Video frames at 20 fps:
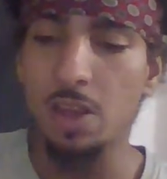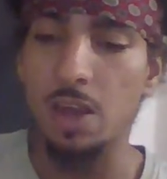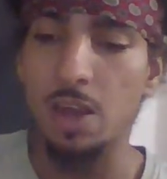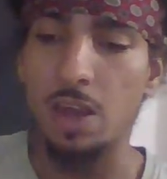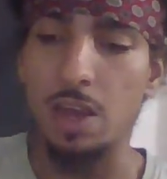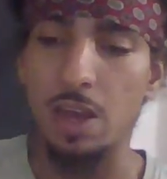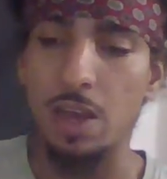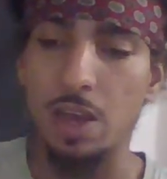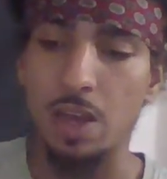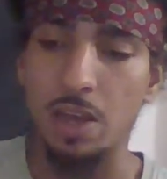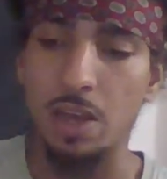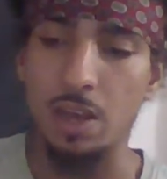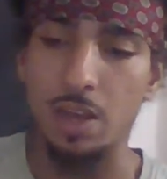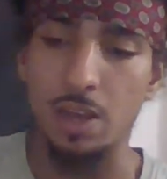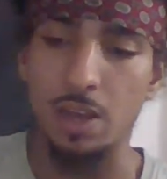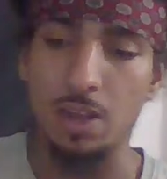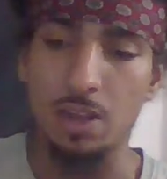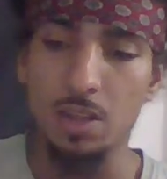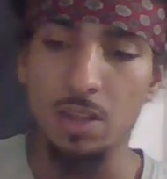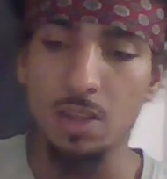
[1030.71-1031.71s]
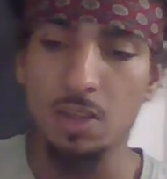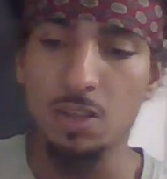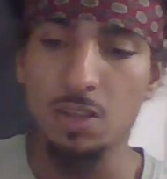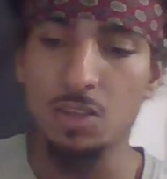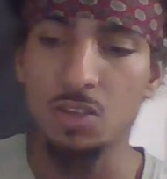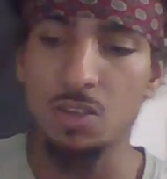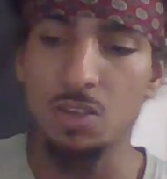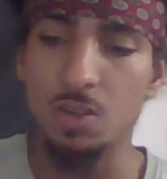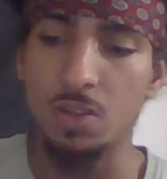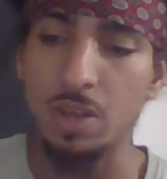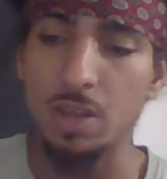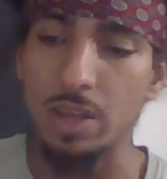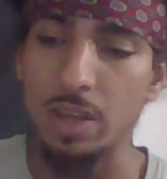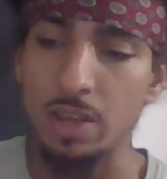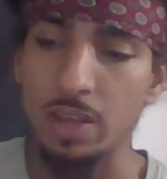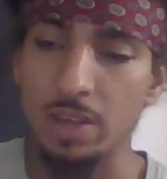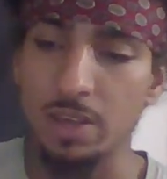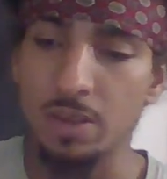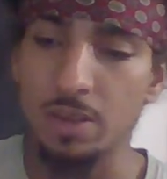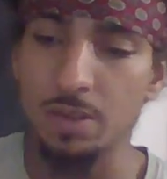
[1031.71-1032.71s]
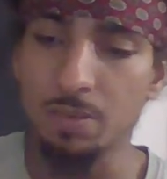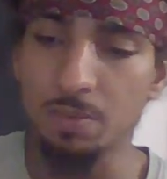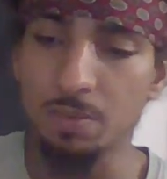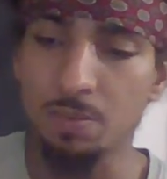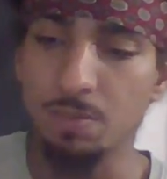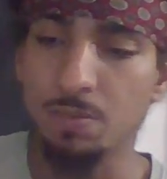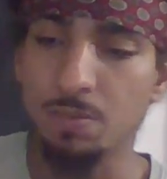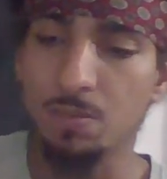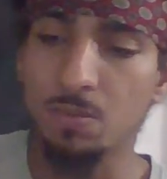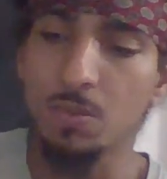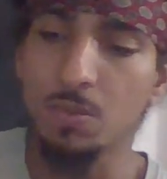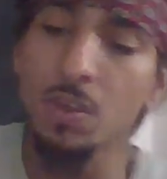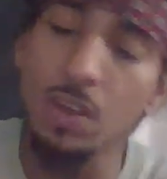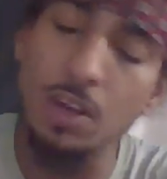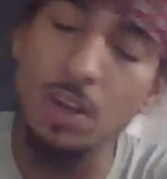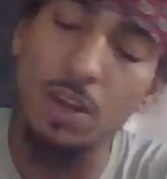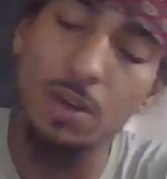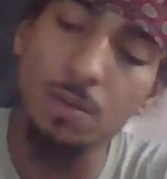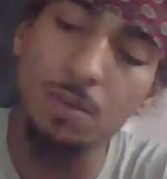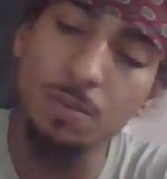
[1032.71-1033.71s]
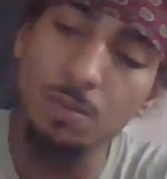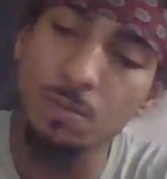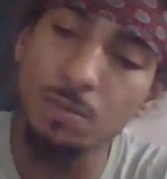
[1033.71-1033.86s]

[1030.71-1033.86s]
Uh, so like, you know,